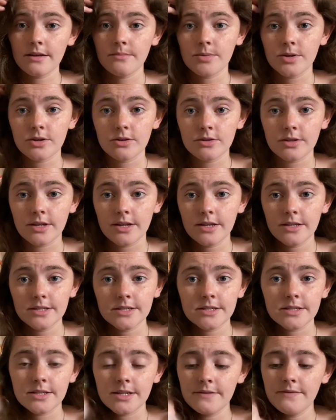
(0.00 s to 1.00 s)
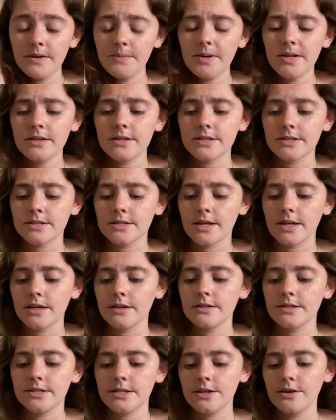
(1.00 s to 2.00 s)
but good things, even about this like
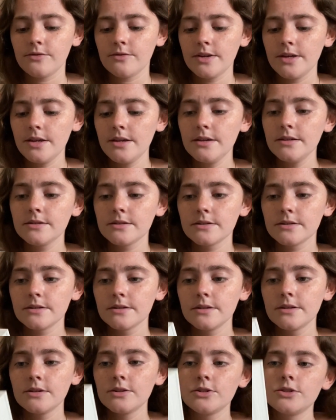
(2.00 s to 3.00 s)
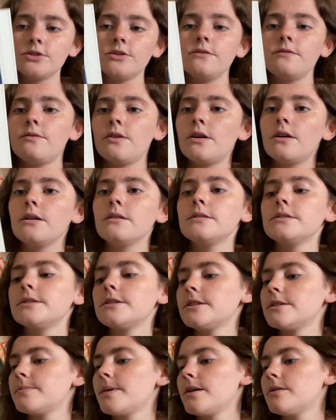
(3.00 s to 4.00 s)
series so far. This
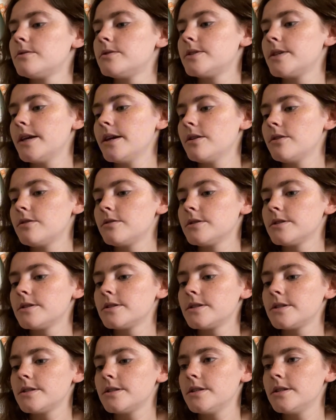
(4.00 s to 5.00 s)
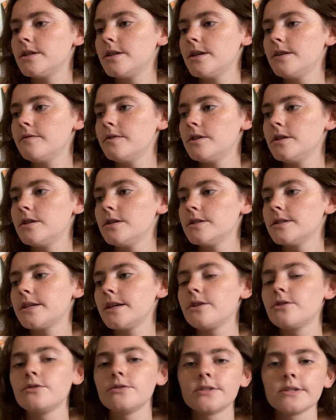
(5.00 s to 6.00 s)
is about Xanders and Stevie.
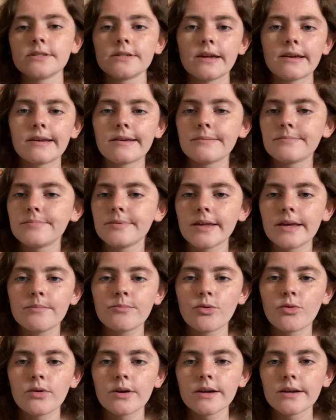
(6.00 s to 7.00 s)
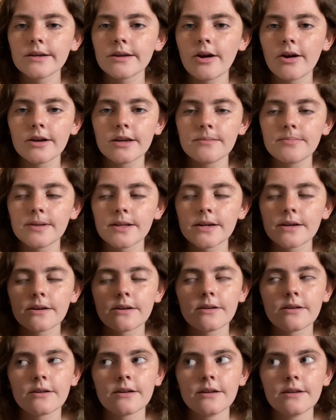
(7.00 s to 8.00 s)
Xanders is like a playboy hockey
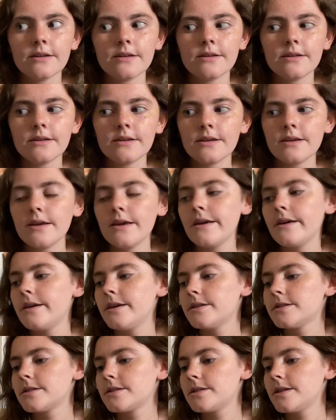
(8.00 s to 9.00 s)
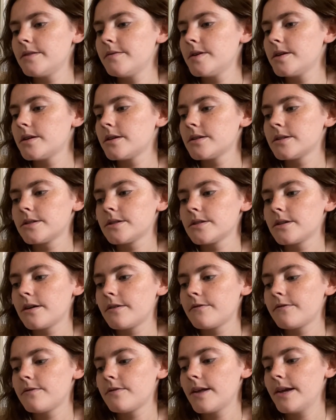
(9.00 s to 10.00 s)
player, and Stevie is a
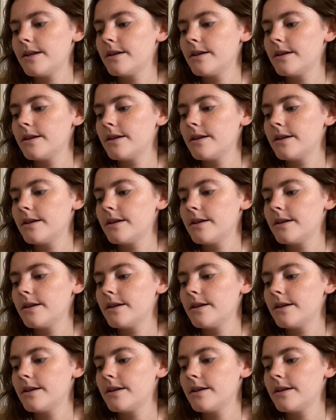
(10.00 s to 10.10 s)
flight